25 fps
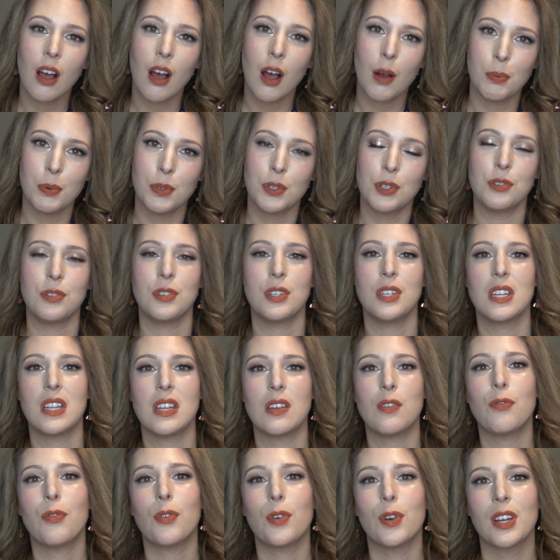
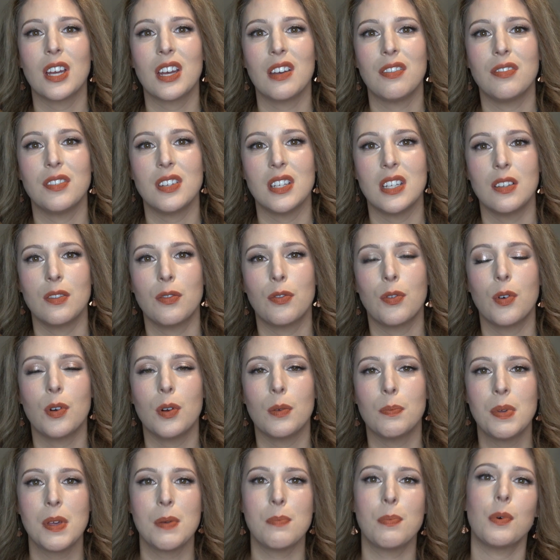opportunity for gifting for
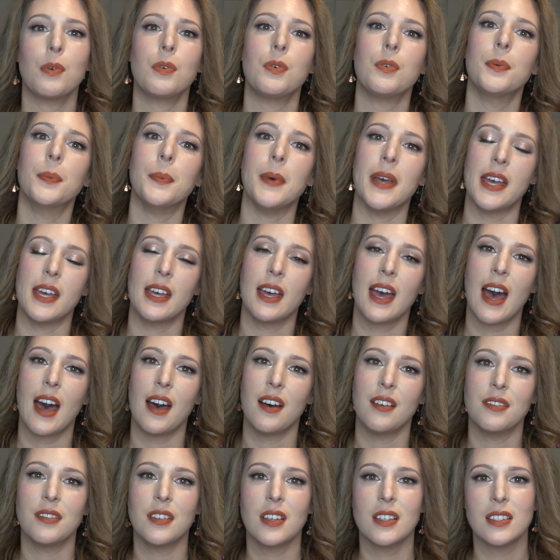people who may
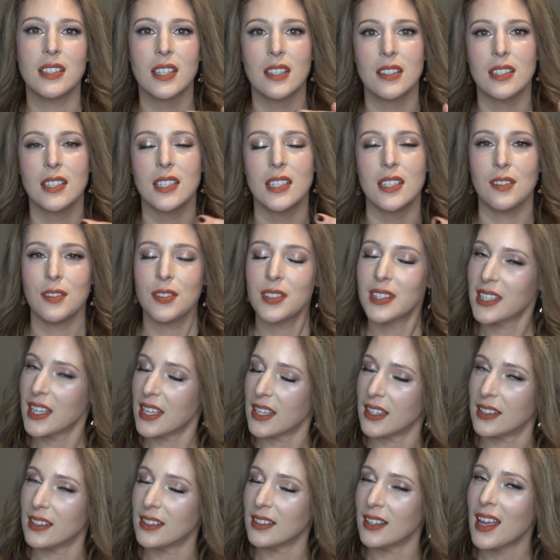have sensitive
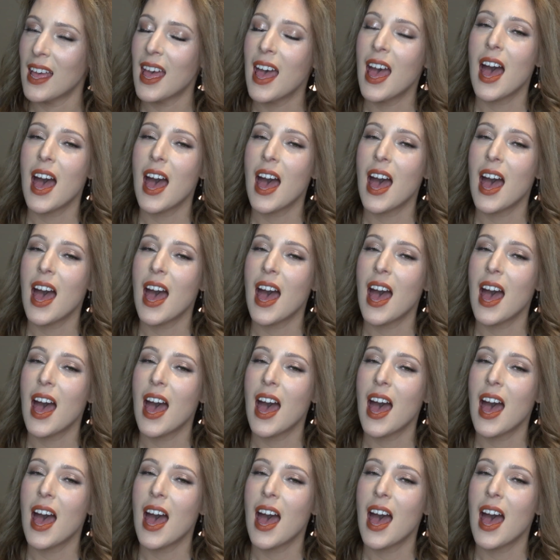skin,